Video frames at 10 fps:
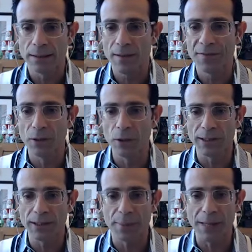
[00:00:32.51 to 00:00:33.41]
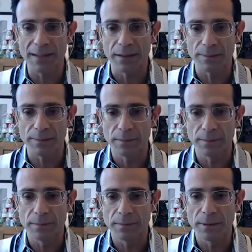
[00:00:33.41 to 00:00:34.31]
if you look at the bottom,
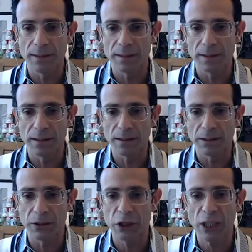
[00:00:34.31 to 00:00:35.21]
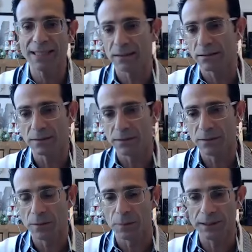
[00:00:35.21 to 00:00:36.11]
there's a chat
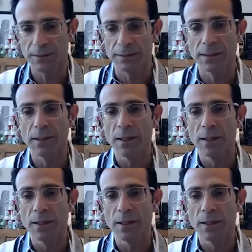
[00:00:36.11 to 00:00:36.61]
button.